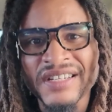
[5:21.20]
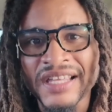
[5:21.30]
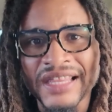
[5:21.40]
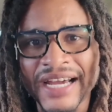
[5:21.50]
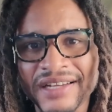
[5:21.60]
like
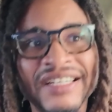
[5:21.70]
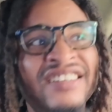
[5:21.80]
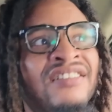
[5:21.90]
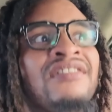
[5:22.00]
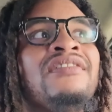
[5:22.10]
that.
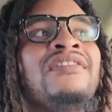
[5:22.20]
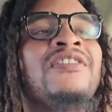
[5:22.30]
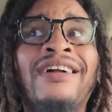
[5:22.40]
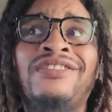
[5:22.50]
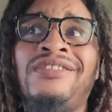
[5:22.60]
And
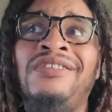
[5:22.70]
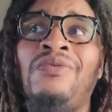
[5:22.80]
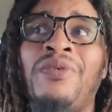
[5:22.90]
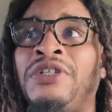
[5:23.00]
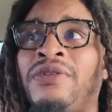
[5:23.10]
actually,
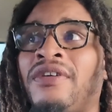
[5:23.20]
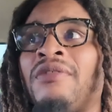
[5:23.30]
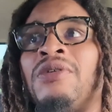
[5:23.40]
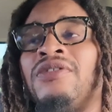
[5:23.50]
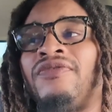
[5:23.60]
when you think
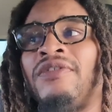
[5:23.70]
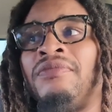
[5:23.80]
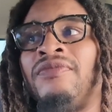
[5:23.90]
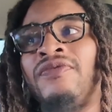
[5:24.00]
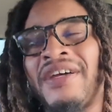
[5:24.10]
about it
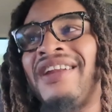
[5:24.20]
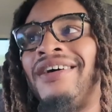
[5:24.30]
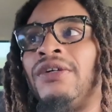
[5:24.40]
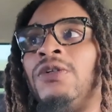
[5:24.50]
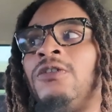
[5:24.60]
from that
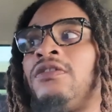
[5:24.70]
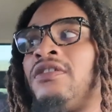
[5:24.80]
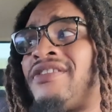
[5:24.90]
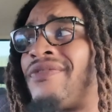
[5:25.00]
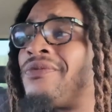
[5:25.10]
angle,
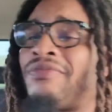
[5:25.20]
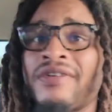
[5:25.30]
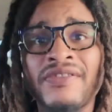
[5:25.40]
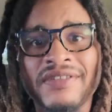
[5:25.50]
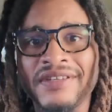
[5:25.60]
7
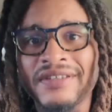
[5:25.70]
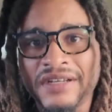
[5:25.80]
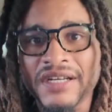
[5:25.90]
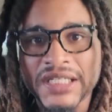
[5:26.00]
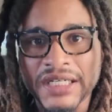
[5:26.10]
breaths is a
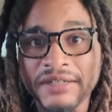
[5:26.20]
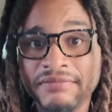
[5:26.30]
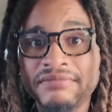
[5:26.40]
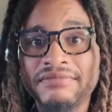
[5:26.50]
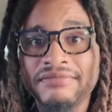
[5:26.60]
lot of
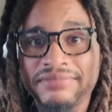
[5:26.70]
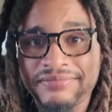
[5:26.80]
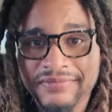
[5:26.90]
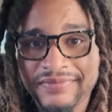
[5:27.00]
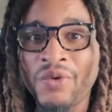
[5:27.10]
time.
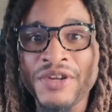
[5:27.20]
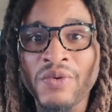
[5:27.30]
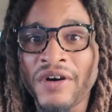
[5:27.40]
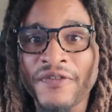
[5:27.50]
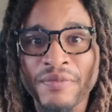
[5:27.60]
What do you
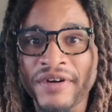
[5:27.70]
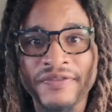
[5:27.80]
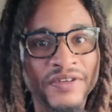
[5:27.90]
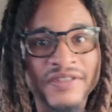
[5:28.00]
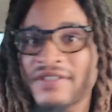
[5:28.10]
want for
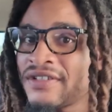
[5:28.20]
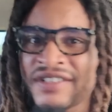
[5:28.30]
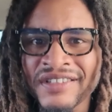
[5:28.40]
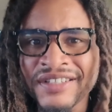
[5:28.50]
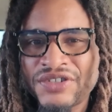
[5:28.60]
breakfast?
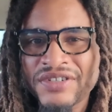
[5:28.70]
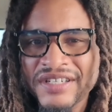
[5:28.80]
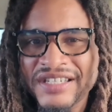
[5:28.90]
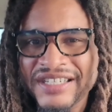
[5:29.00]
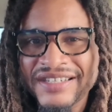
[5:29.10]
You shouldn't
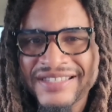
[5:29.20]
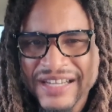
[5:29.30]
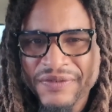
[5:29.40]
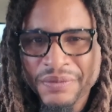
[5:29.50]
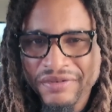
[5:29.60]
need
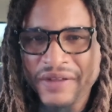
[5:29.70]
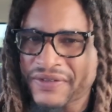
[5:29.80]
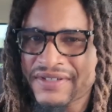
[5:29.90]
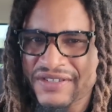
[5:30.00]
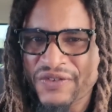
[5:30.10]
7
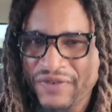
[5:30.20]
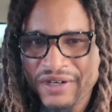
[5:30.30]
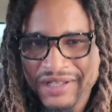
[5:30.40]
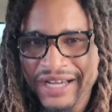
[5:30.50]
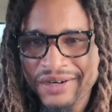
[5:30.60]
breaths to
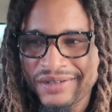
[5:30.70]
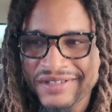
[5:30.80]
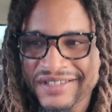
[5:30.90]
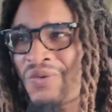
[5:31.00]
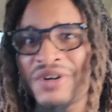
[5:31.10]
figure that
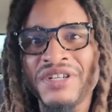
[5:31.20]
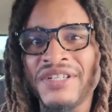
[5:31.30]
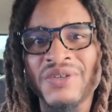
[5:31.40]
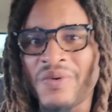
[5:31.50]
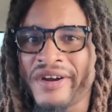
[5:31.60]
out. What do you
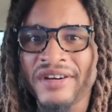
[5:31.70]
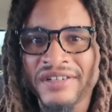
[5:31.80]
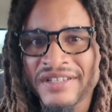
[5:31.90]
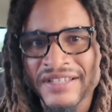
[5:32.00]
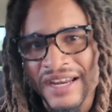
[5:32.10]
need to
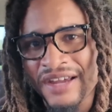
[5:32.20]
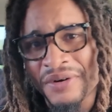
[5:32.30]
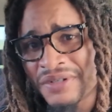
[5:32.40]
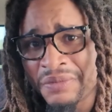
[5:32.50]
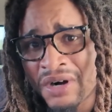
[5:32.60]
wear today
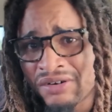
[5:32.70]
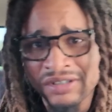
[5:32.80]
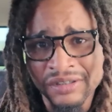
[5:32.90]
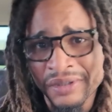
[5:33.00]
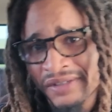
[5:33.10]
or
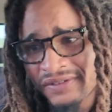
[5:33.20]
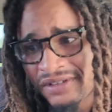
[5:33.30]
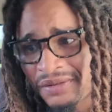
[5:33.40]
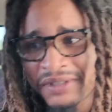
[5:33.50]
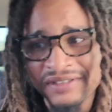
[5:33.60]
tomorrow or whatever,
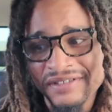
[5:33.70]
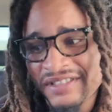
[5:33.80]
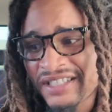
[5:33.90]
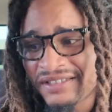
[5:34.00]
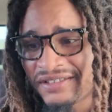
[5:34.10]
or what,
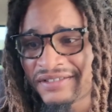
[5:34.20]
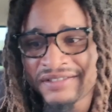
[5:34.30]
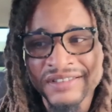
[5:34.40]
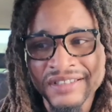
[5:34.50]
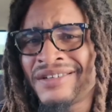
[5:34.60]
I don't know.
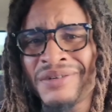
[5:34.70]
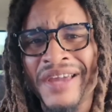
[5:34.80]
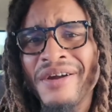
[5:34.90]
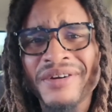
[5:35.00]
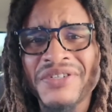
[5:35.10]
Who
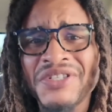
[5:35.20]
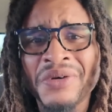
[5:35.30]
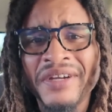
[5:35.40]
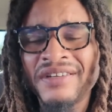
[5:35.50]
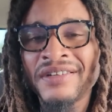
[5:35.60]
cares? Just
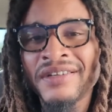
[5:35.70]
do it,